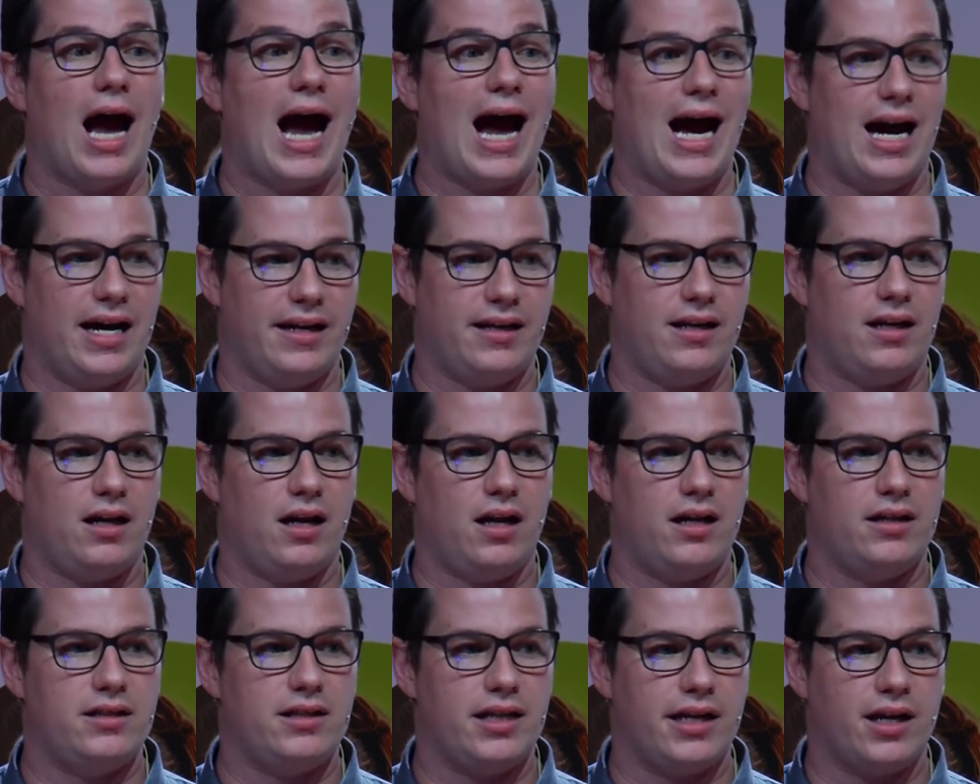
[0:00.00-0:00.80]

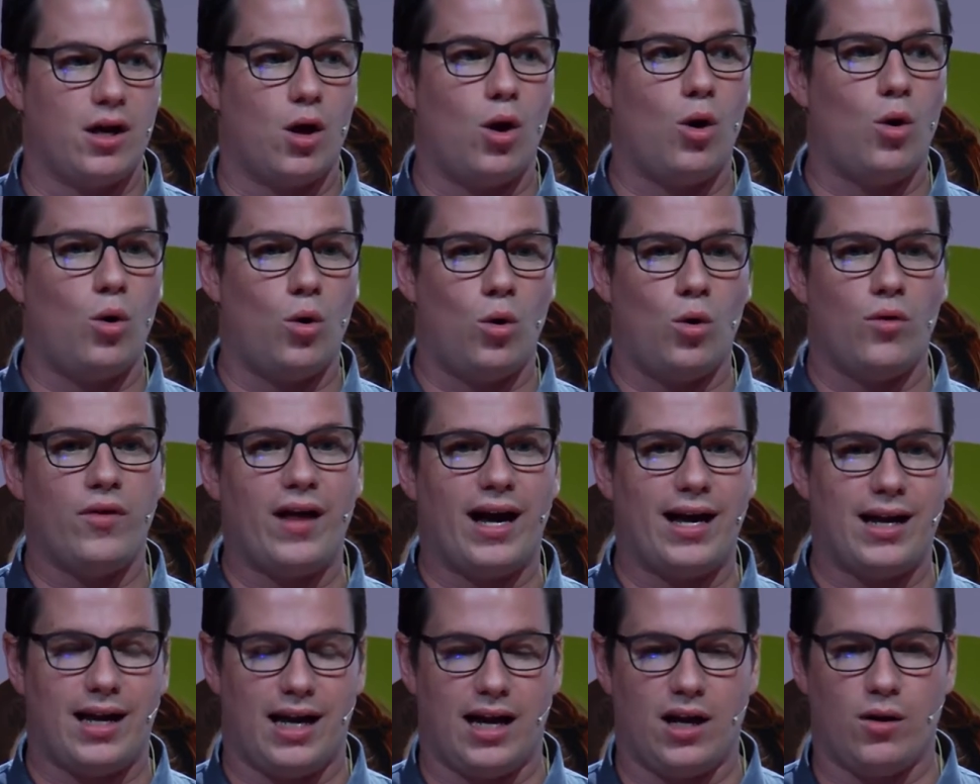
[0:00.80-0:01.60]
analyzing all
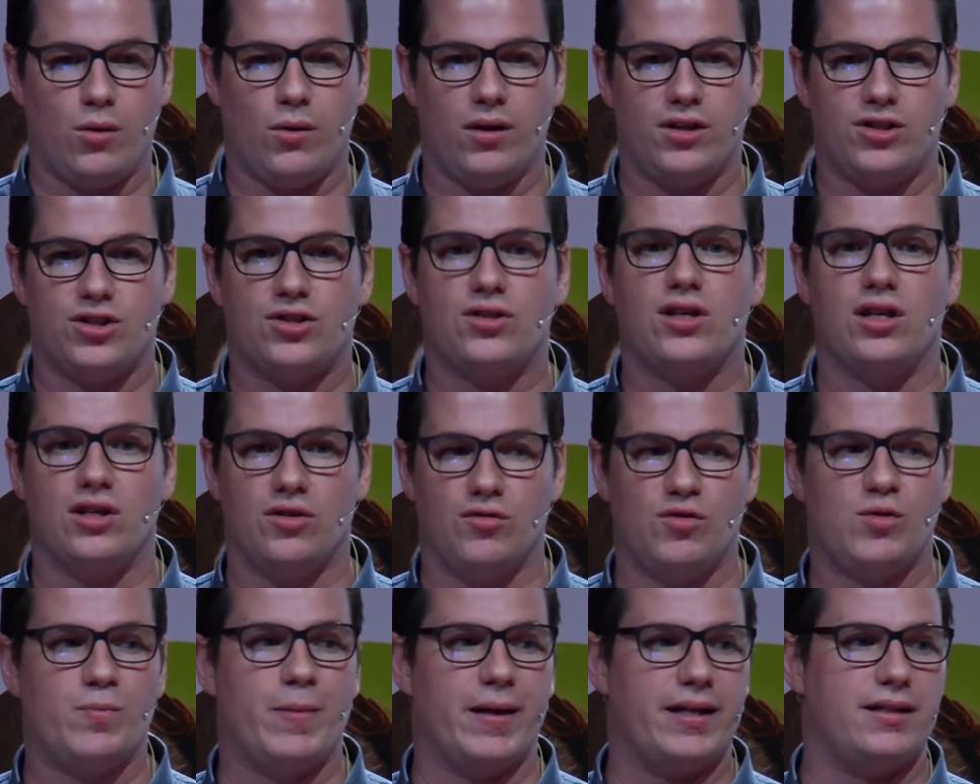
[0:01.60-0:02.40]
that language that
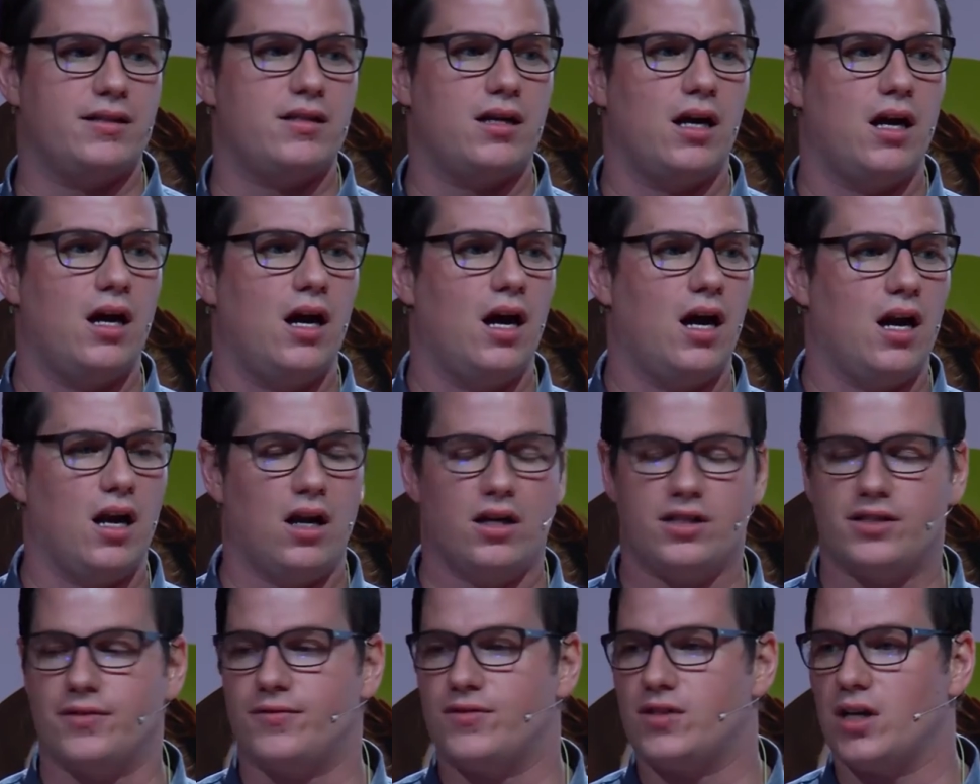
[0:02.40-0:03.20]
you've spent a
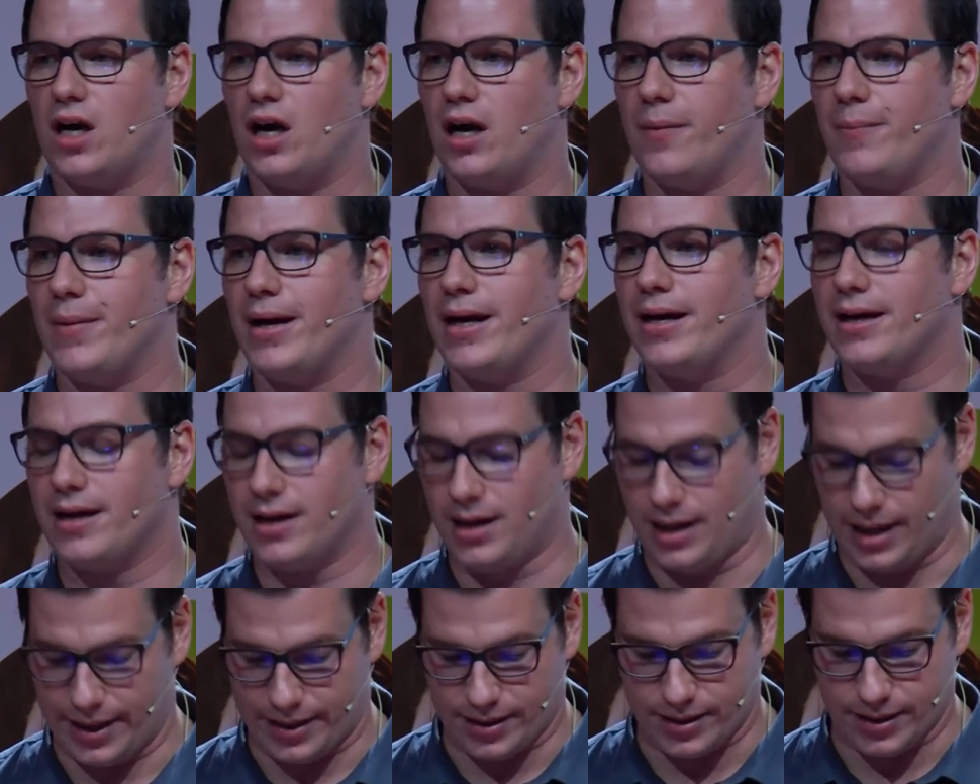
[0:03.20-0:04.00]
lot of time
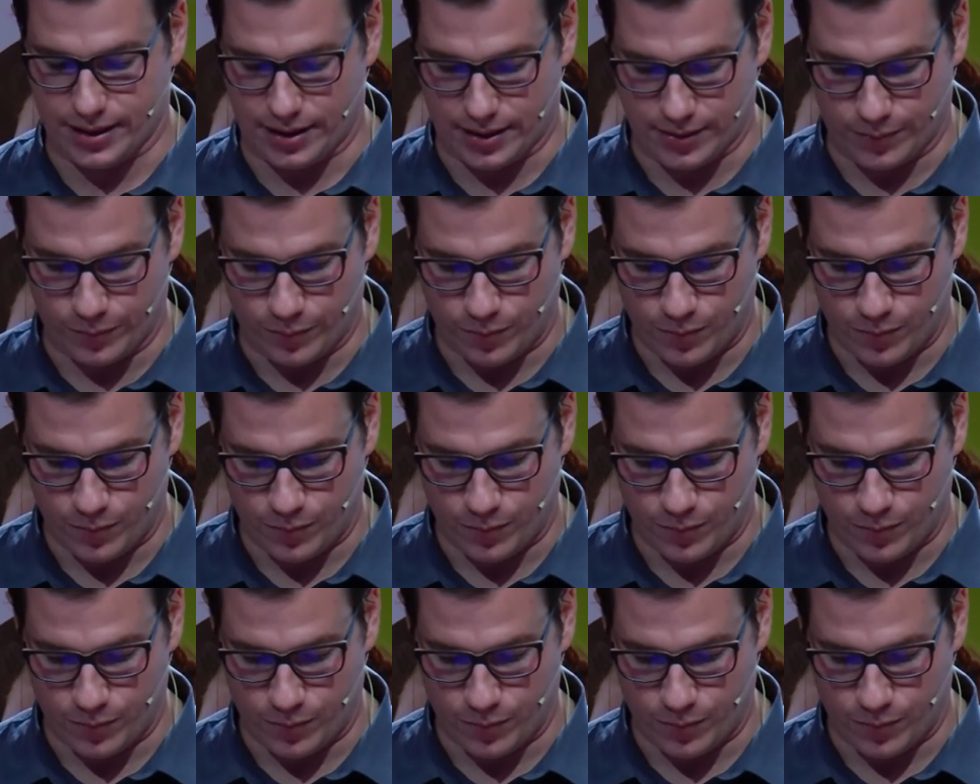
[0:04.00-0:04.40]
collecting.